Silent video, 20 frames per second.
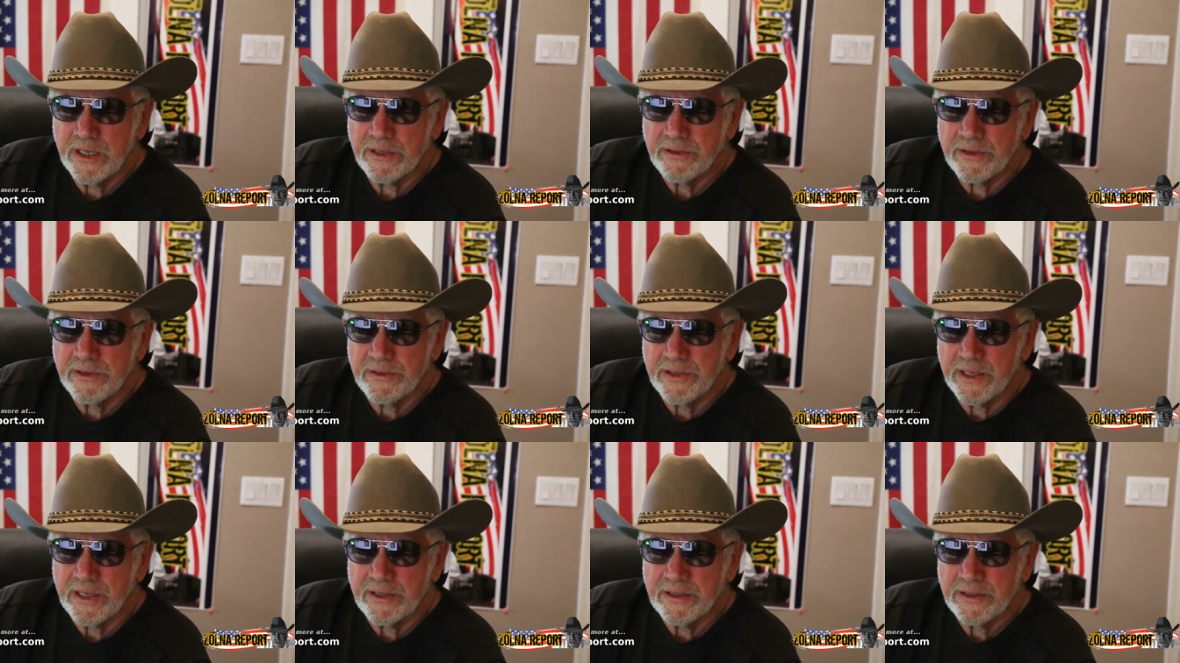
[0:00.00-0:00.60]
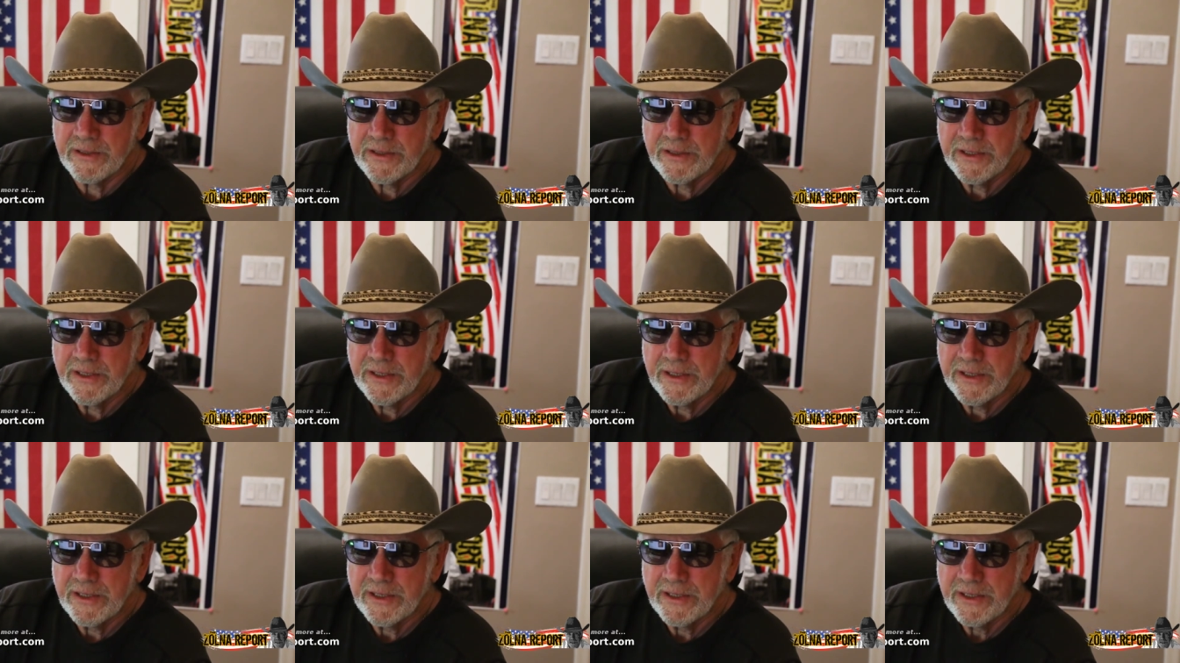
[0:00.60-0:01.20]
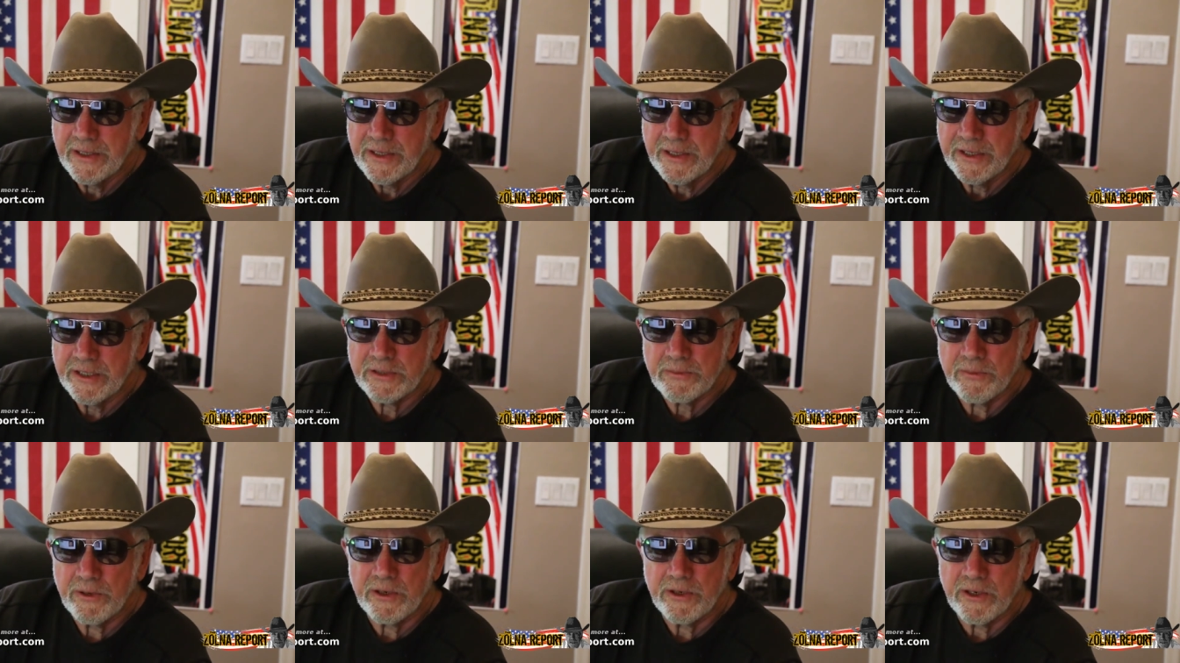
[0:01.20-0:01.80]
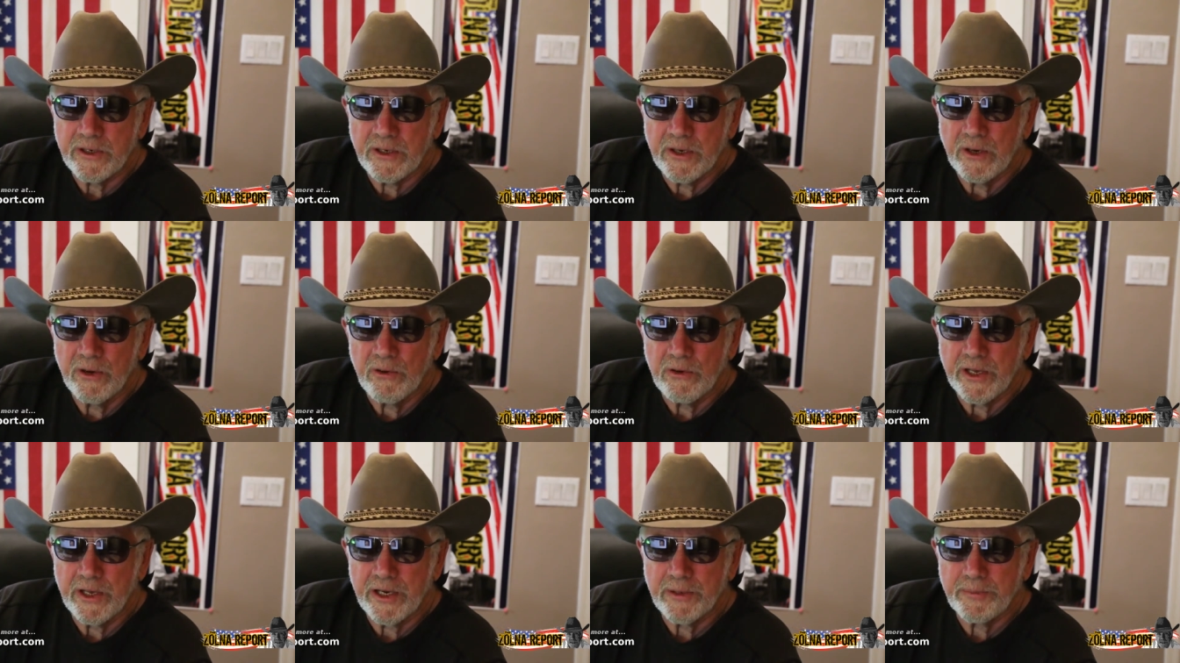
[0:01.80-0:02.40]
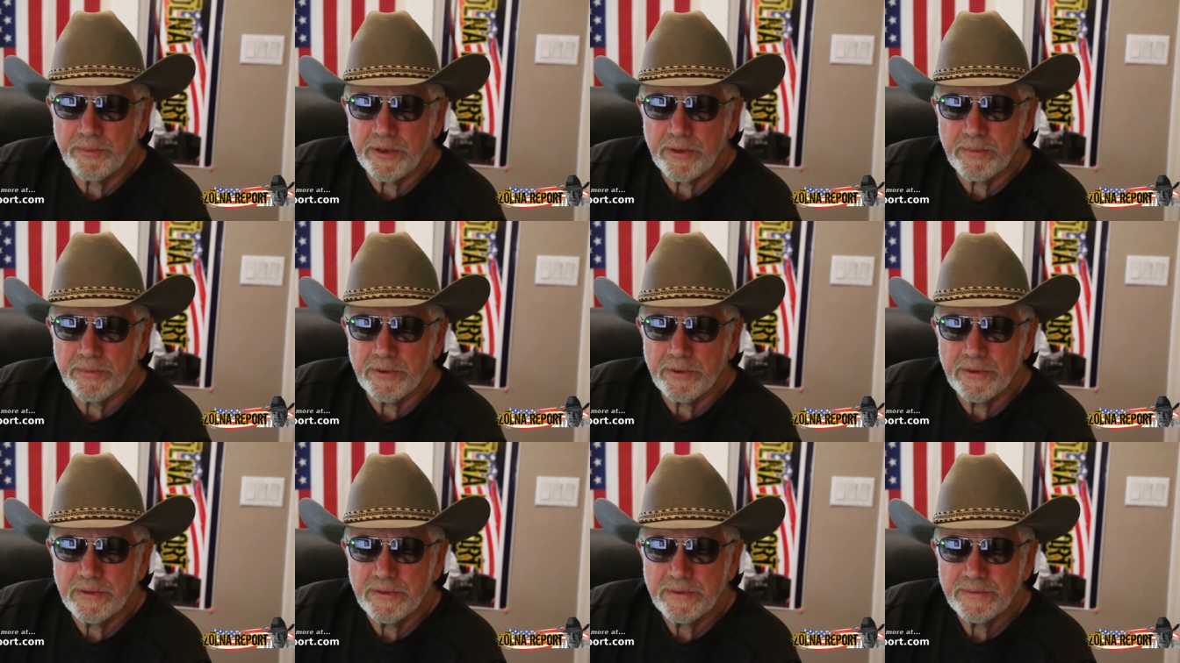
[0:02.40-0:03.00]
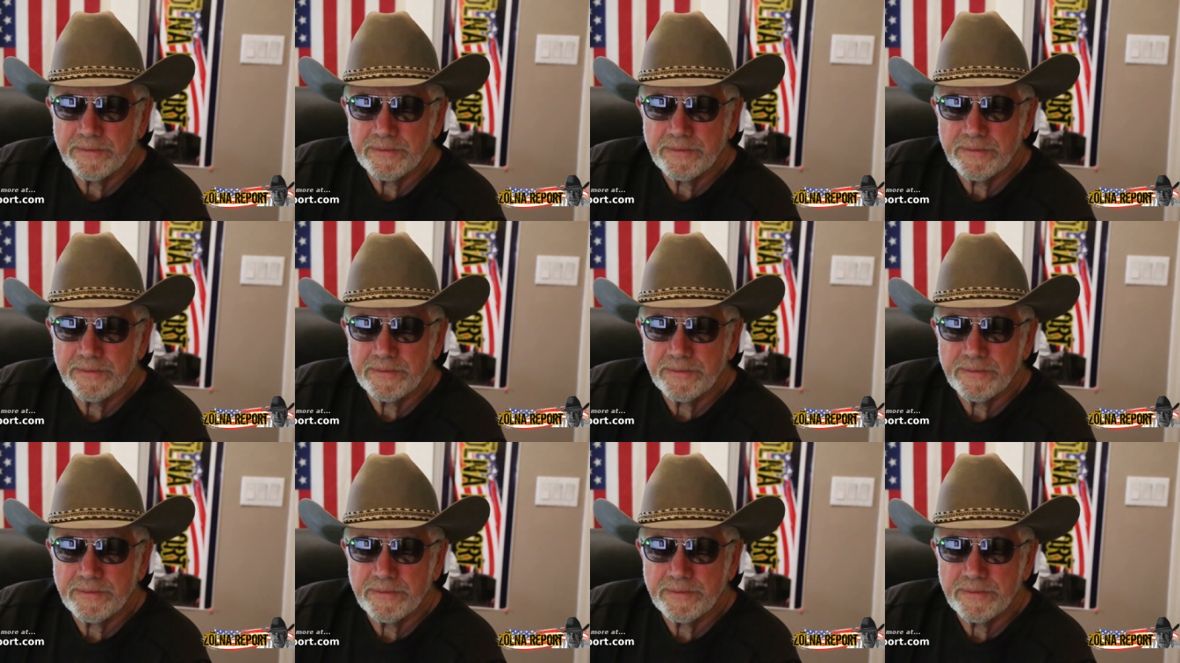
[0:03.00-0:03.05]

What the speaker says: other than he's murdered a whole lot of people.